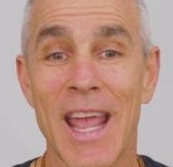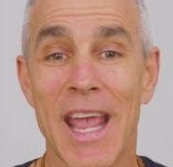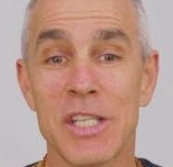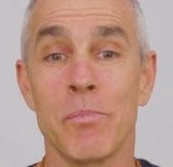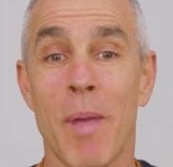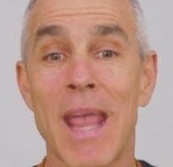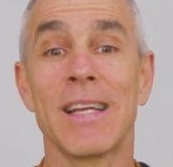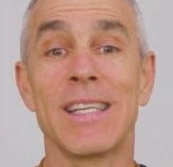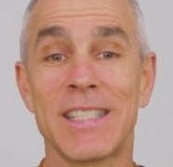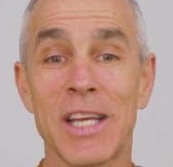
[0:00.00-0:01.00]
is make a
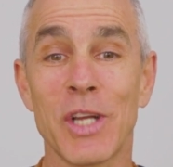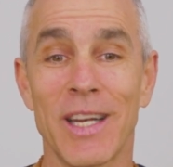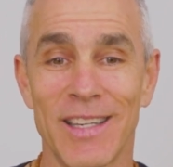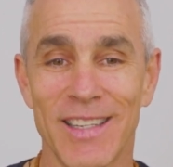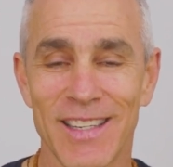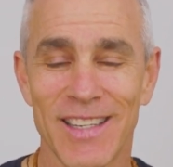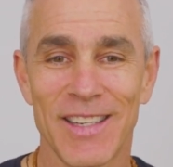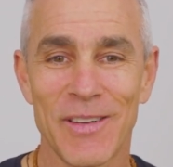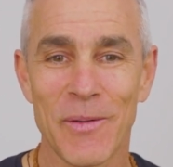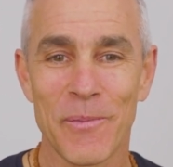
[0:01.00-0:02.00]
decision.
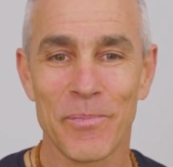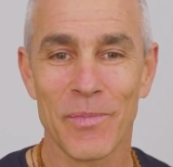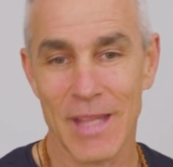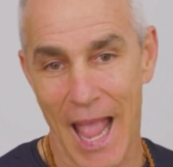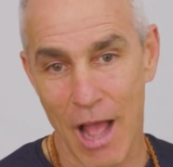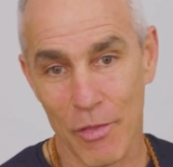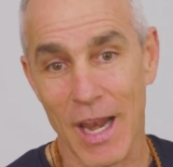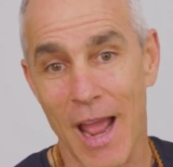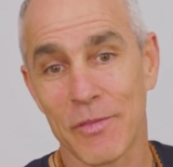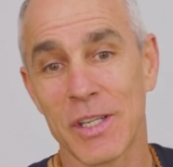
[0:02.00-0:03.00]
Now that
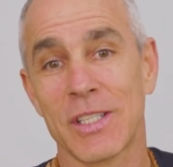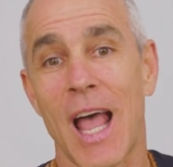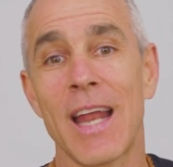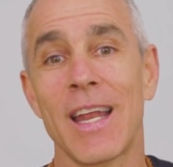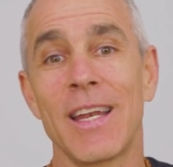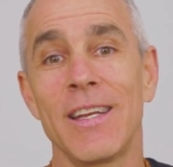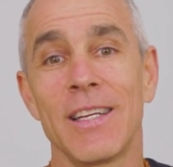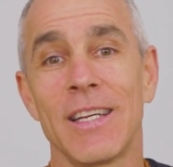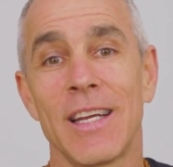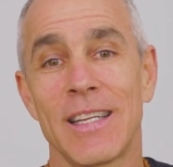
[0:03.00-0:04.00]
I've decided,
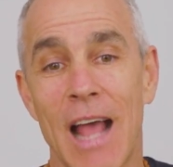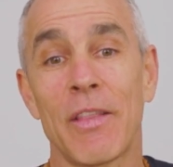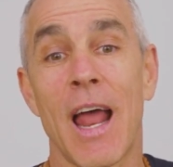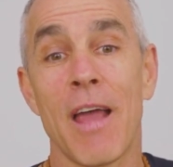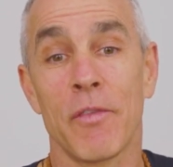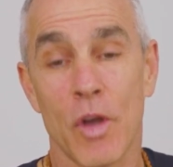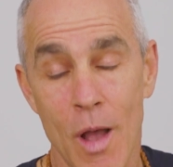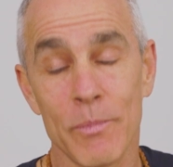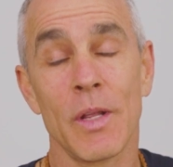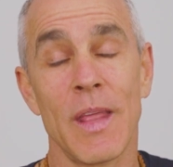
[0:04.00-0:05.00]
now that I've
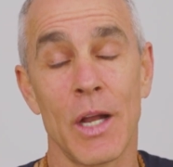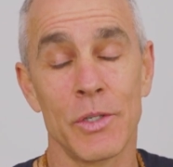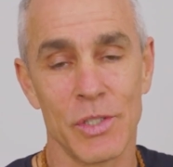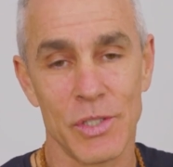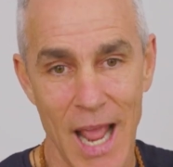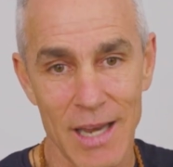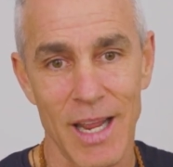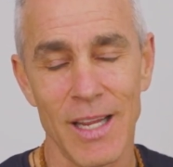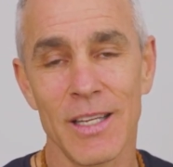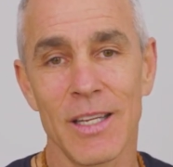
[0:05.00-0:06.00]
come to the
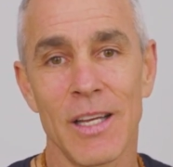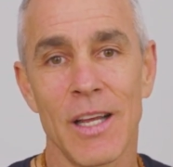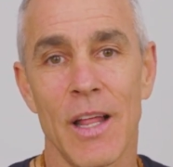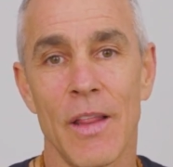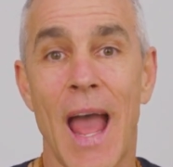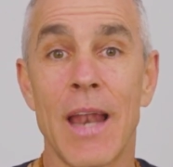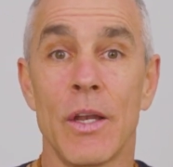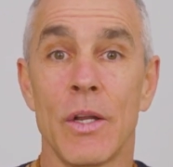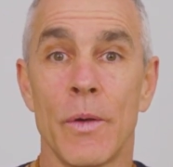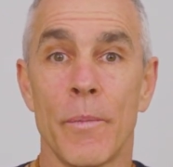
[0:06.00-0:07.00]
understanding that
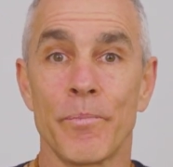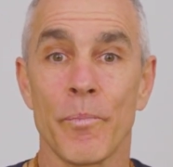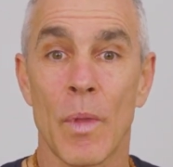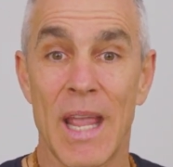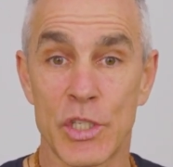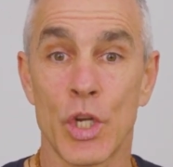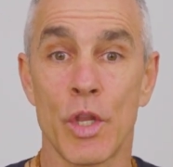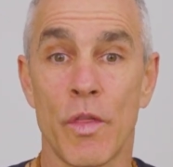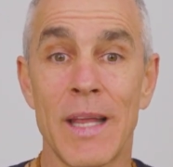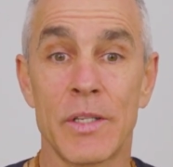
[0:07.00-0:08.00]
it's a
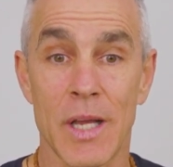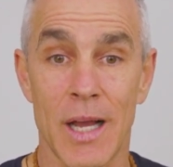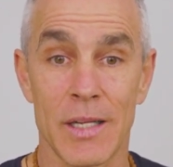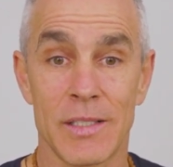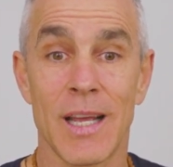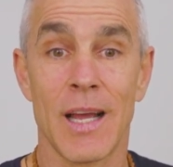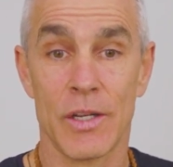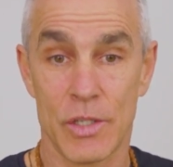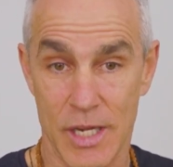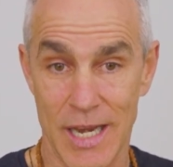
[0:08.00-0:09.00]
good thing to
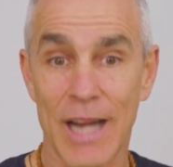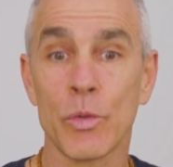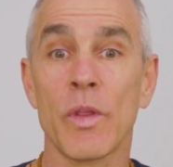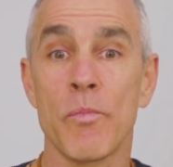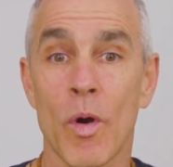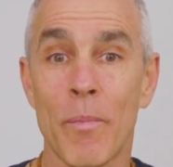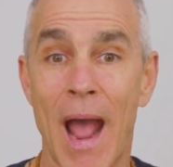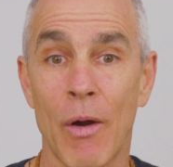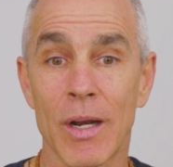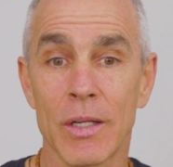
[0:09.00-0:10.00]
connect with more
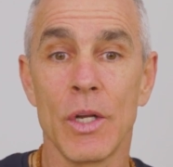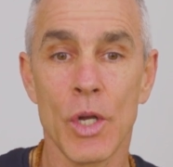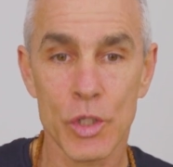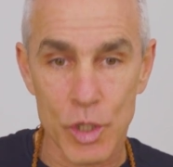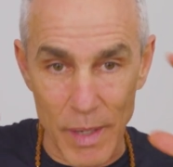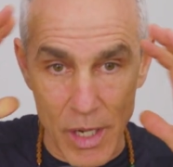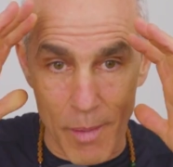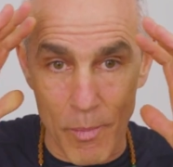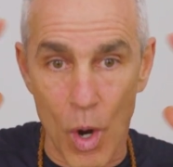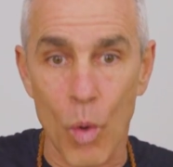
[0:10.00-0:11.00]
power, to
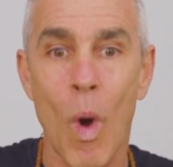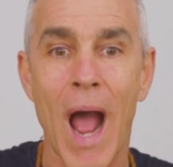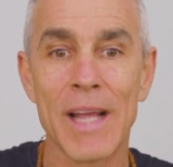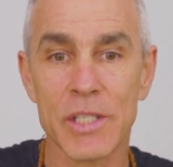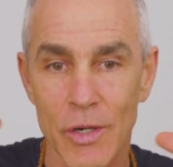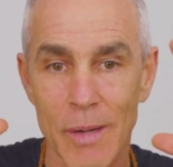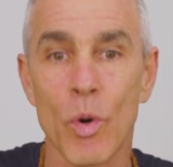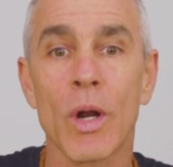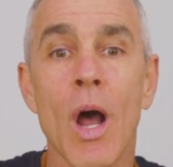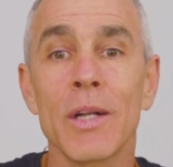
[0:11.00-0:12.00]
become a wiser and
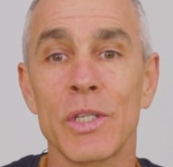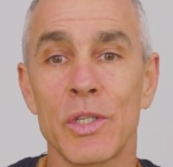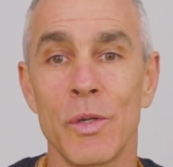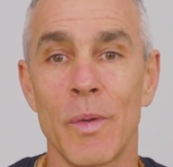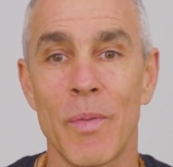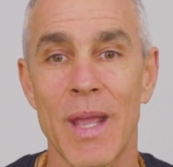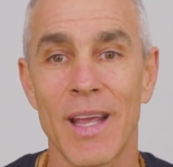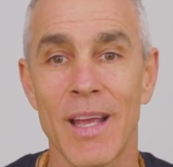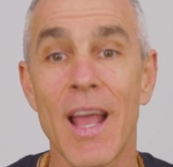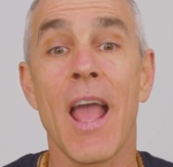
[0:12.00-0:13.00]
more conscious human being,